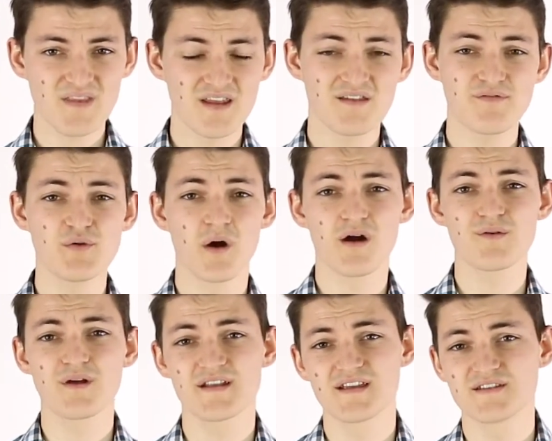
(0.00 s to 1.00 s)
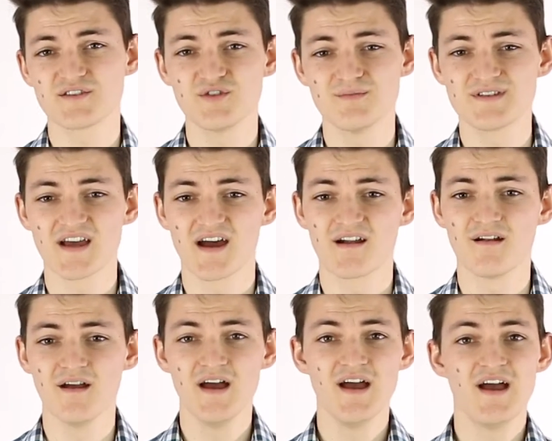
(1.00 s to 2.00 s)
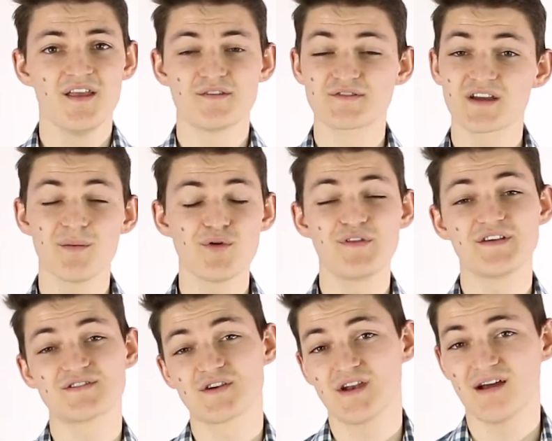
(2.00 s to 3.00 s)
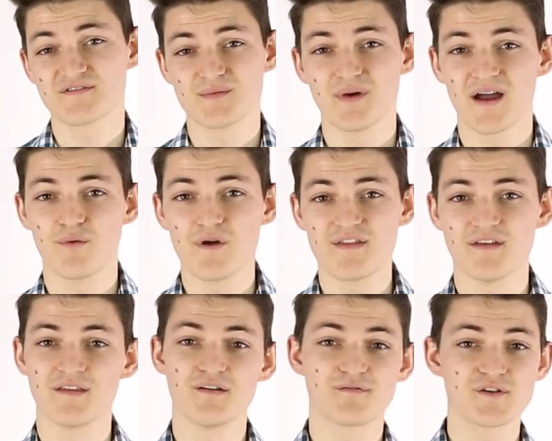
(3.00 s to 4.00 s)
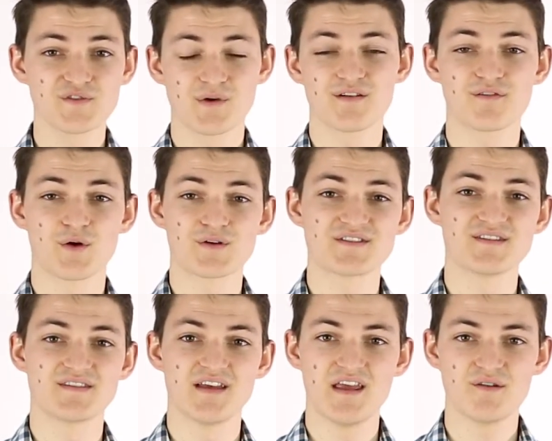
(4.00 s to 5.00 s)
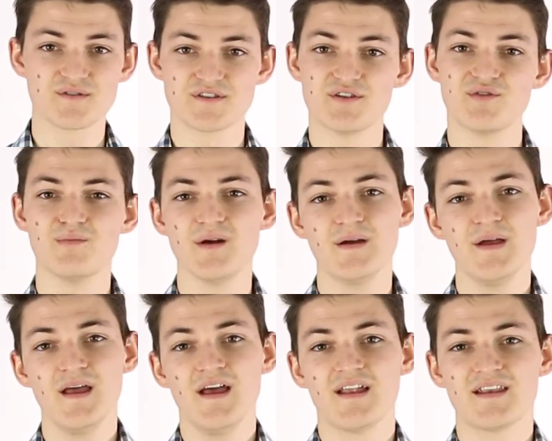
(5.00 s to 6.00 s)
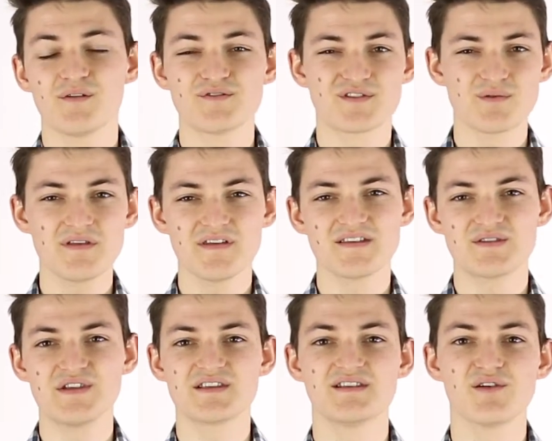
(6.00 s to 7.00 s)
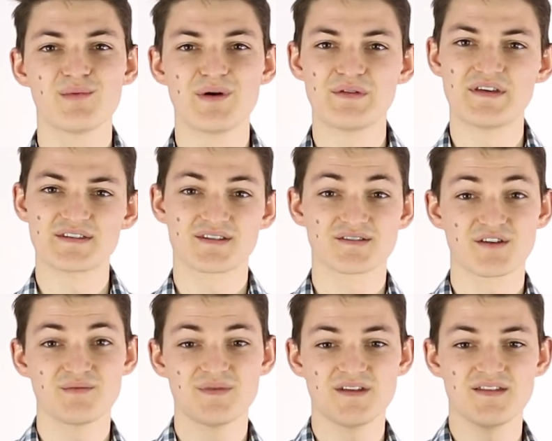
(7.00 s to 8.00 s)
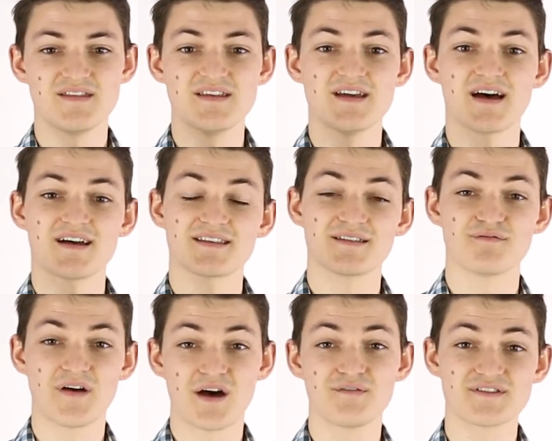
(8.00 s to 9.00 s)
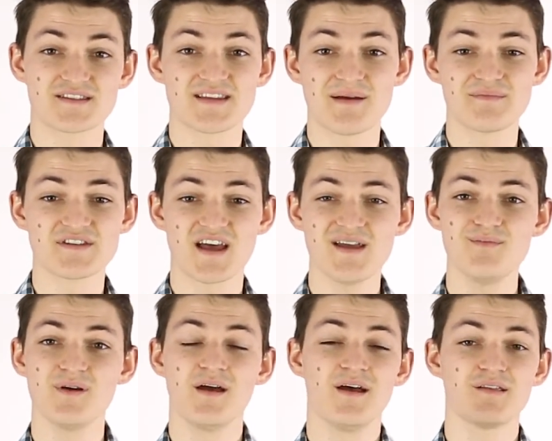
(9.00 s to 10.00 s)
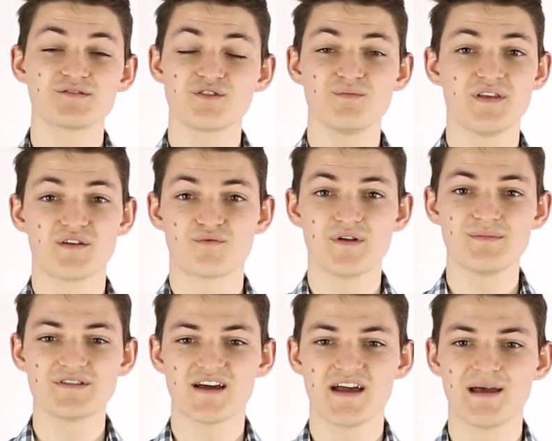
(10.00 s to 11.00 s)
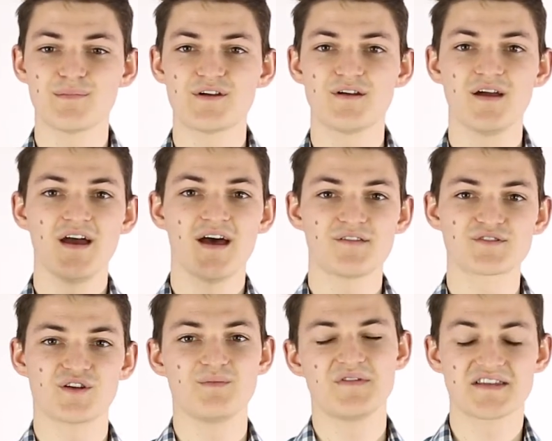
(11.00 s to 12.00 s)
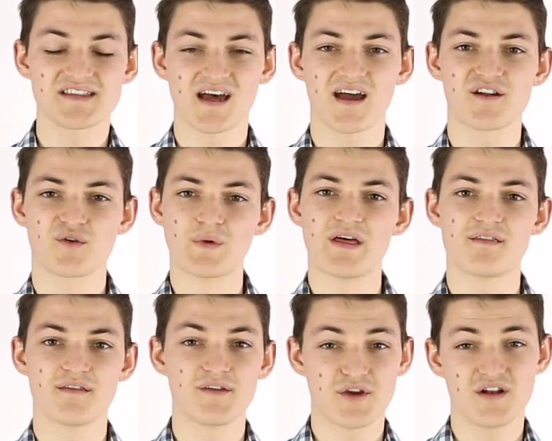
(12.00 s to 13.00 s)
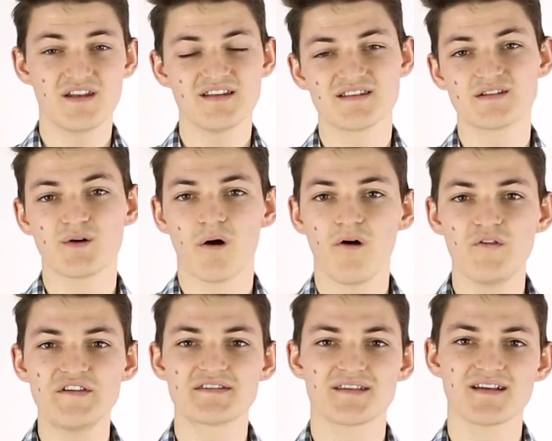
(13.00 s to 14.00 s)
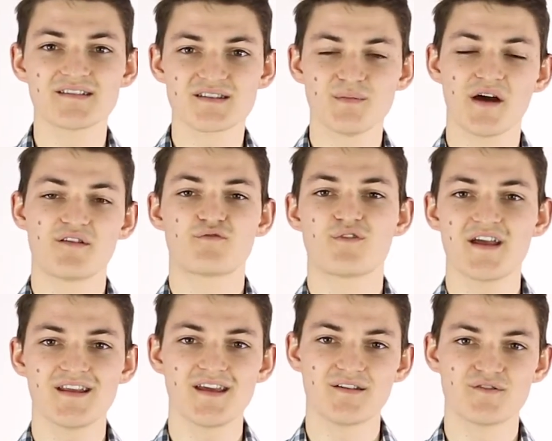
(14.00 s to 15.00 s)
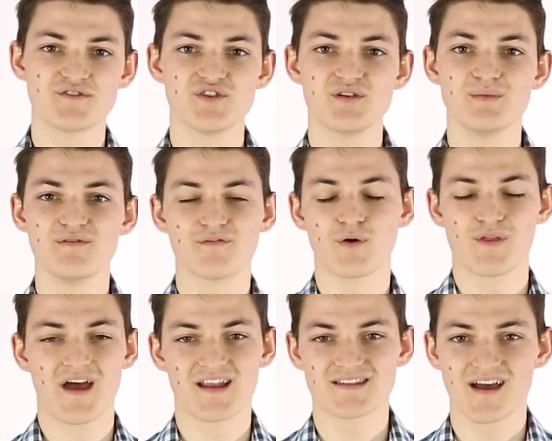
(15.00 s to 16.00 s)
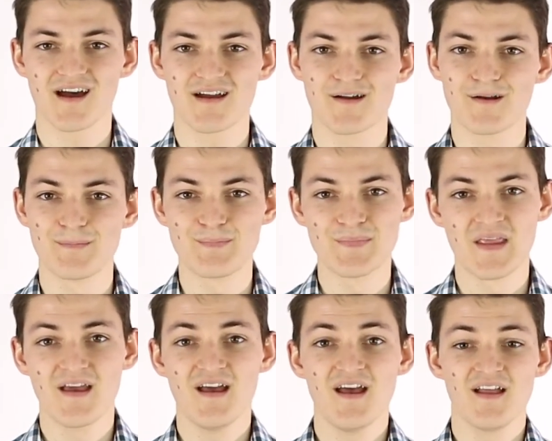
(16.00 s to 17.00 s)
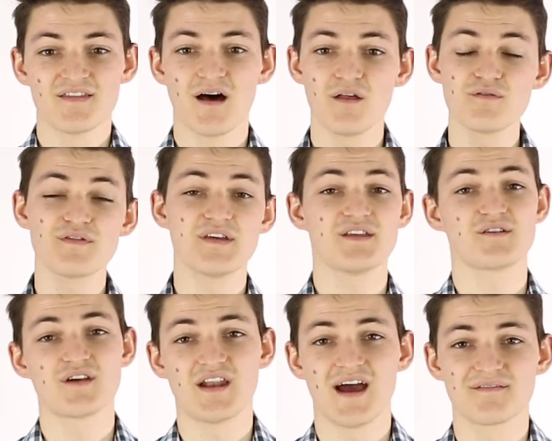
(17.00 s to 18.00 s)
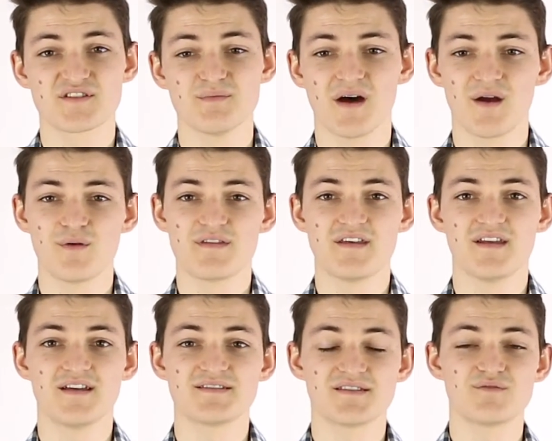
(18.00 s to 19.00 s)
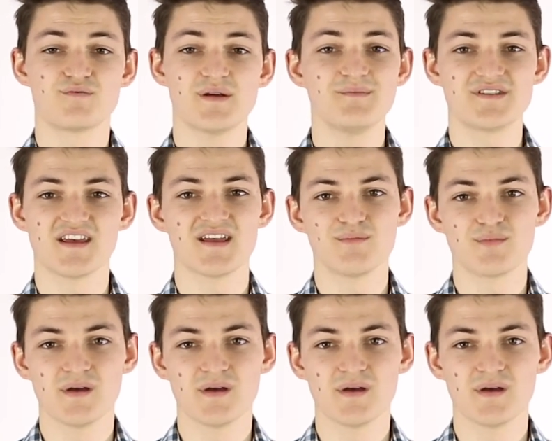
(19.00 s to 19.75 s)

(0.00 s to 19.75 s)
If you are running a tube tire, there's a couple of things you're going to have to buy with it. The first one, of course, is the inner tube. Now, there's three things you need to know about this. There's going to be the valve stem type, there's going to be the rim diameter, and there's going to be the tire width. You're going to need to know all these things to buy the right inner tube for that tire. The other thing you're going to have to buy with it is the rim tape.